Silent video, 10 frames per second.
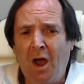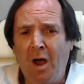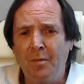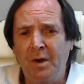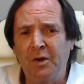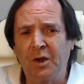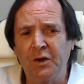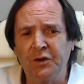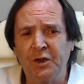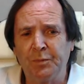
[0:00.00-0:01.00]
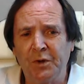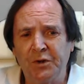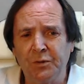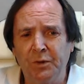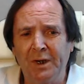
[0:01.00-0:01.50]
among countries
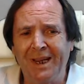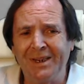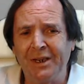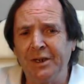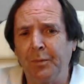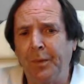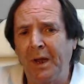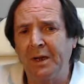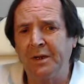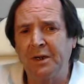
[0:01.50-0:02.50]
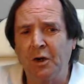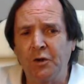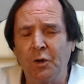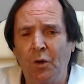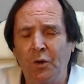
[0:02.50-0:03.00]
pursuing an independent and
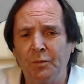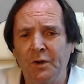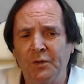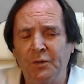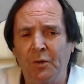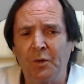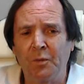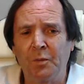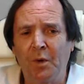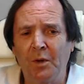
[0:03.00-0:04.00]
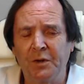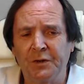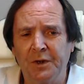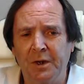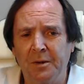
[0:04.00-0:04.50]
autonomous foreign policy.